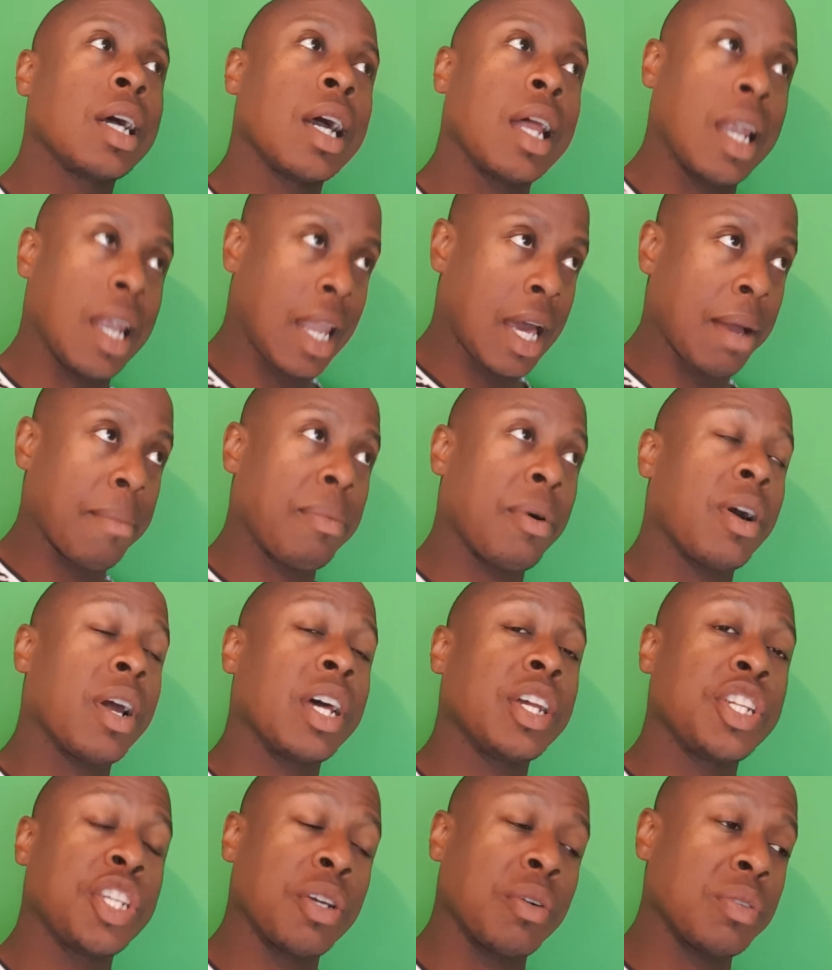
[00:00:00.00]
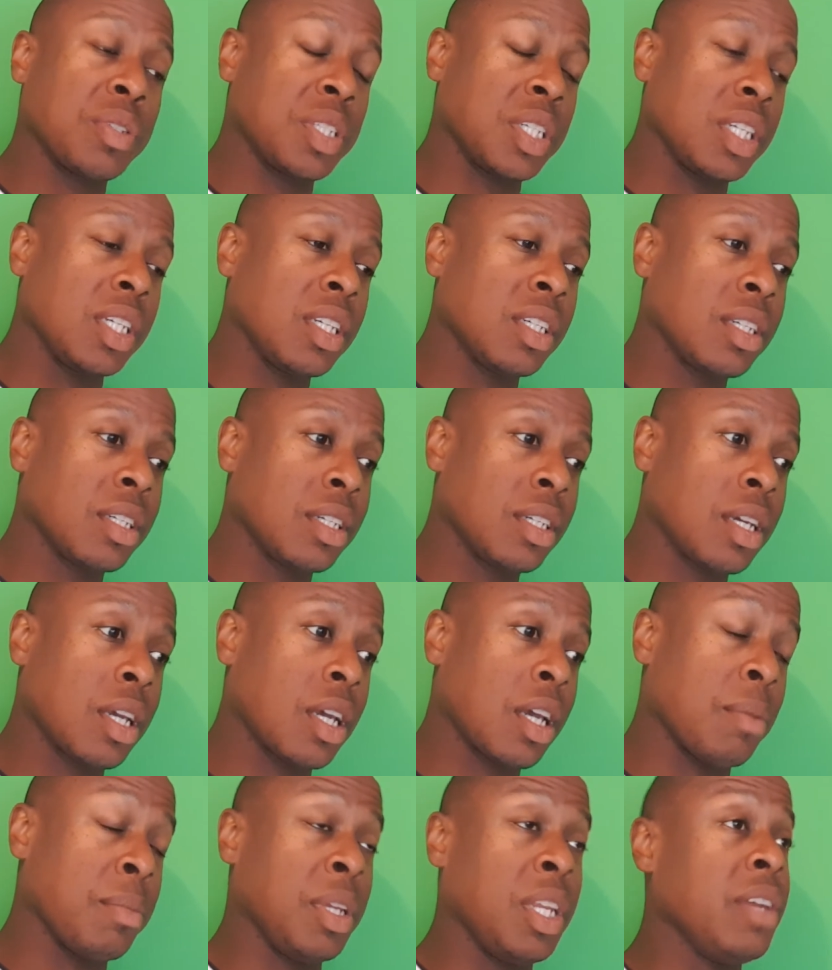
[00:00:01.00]
Lampard at Chelsea.
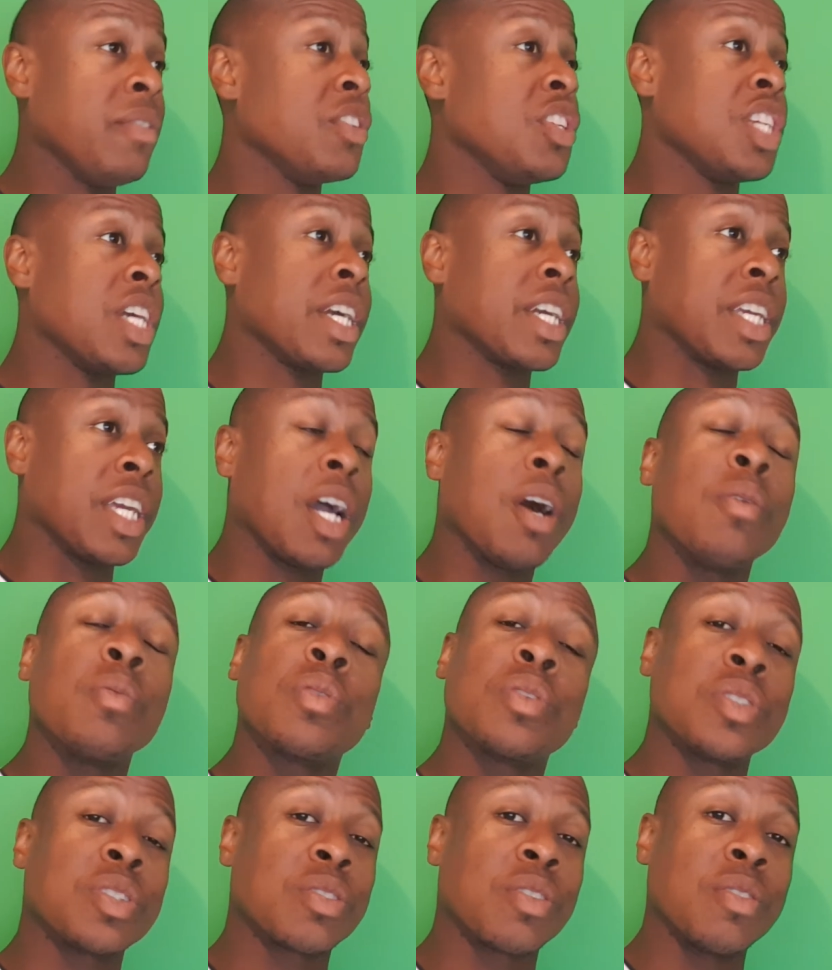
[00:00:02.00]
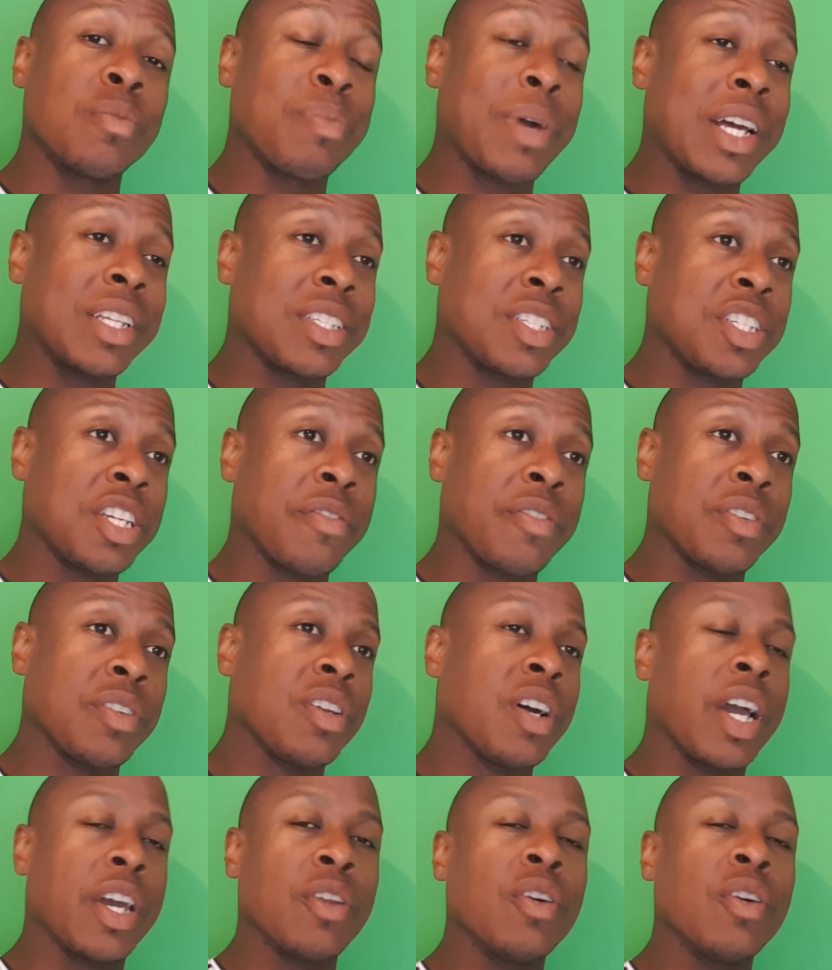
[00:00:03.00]
I mean, even Jagielka's gone back to Sheffield United,